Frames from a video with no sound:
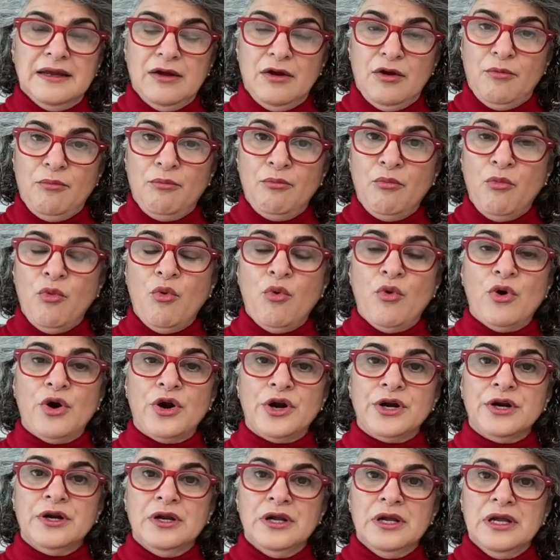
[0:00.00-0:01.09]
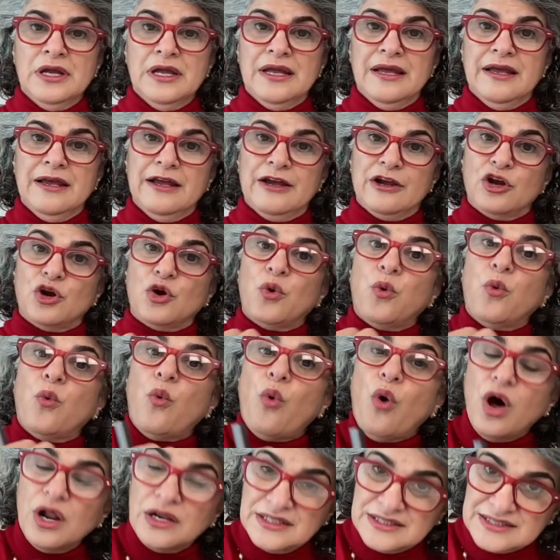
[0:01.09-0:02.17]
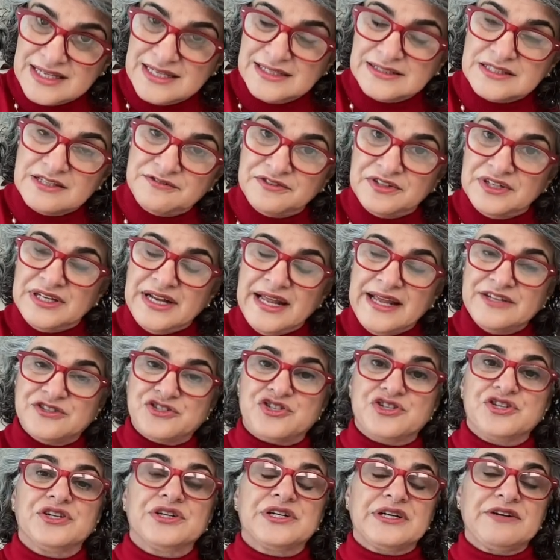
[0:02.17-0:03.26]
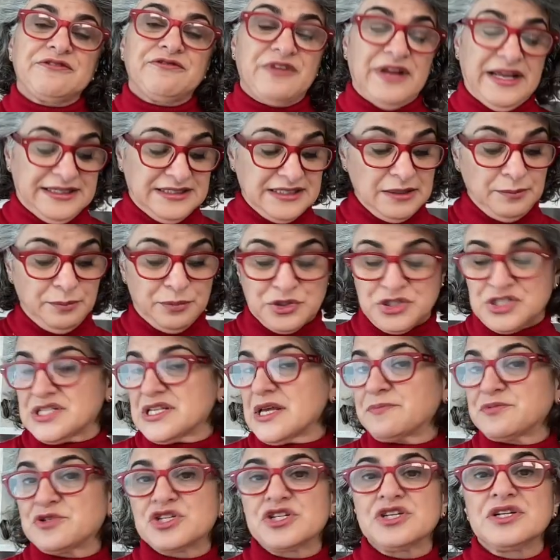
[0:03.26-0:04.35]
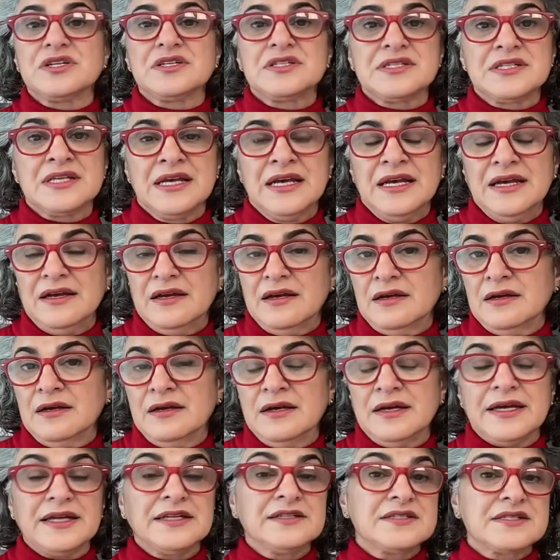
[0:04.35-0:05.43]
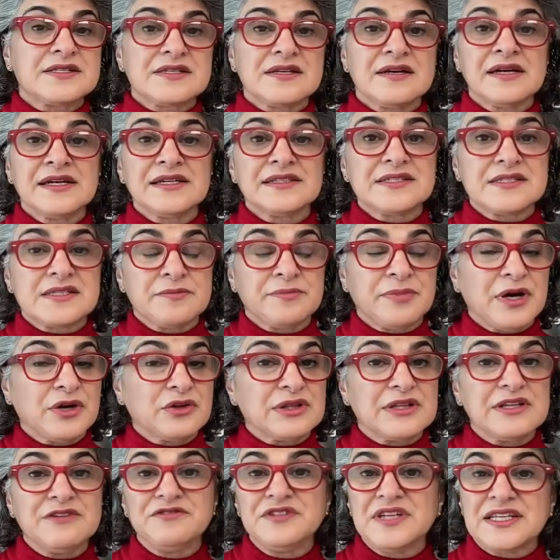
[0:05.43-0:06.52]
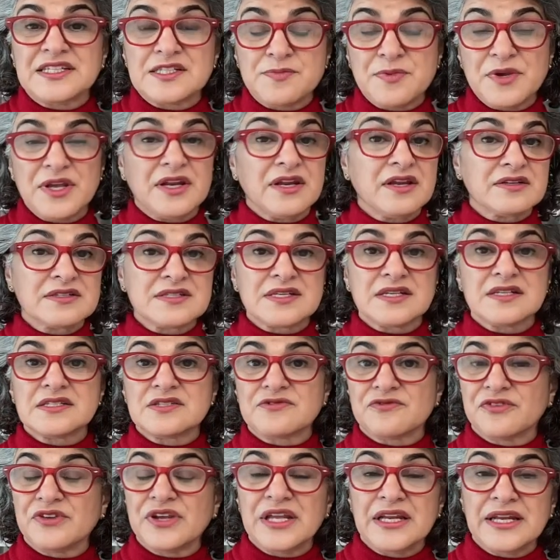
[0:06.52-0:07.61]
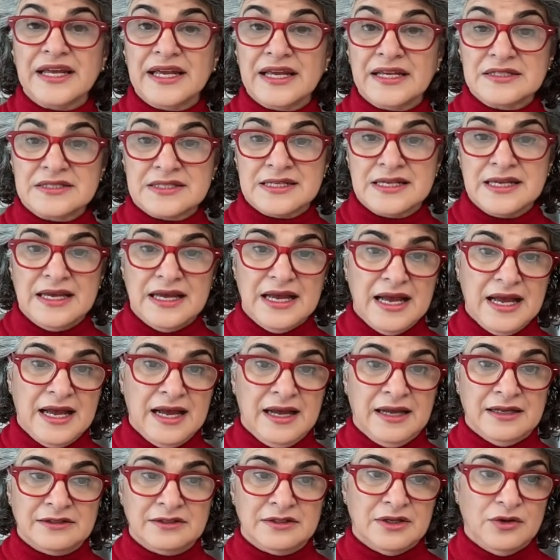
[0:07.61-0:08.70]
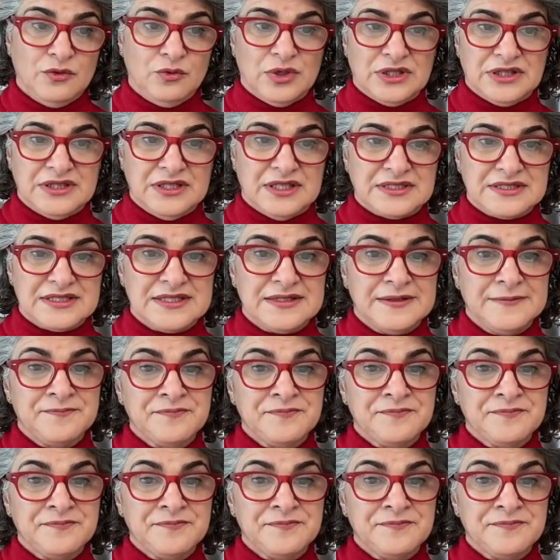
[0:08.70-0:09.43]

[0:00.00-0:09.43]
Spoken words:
more qualitative in nature, reflecting perceptions, insights about lived experiences, feelings, and whatnot.